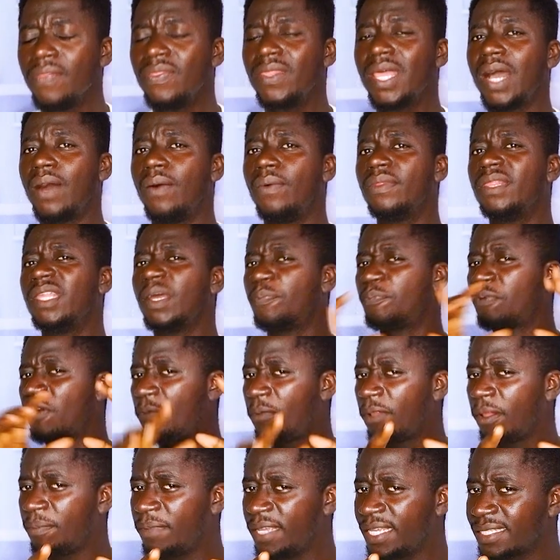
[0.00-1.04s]
Now, the
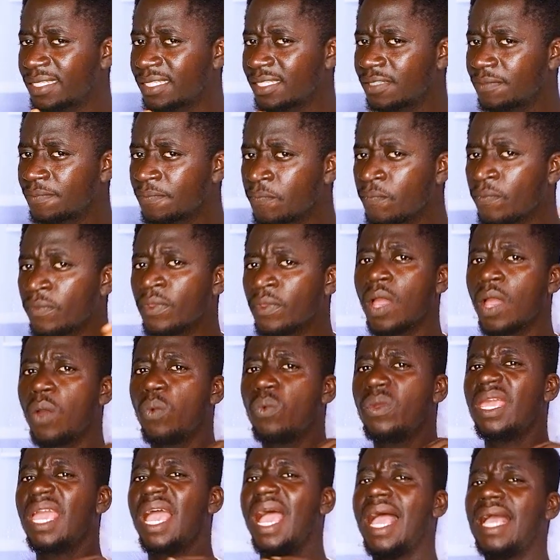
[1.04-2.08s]
problem is
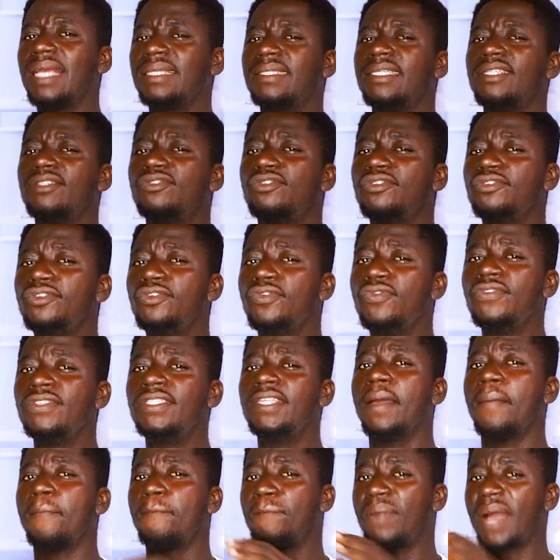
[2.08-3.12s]
we asked it to
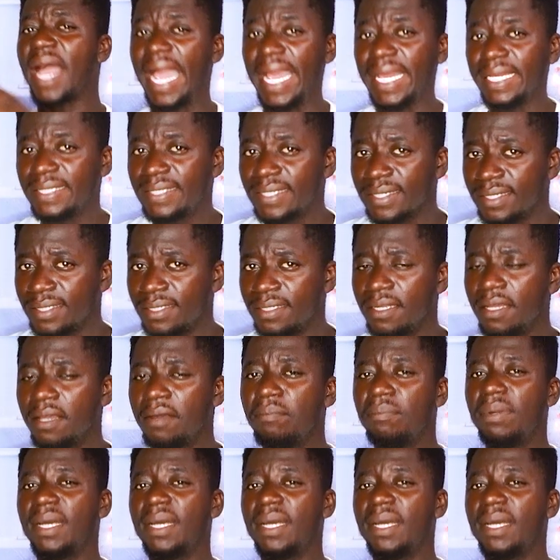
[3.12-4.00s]
use Python,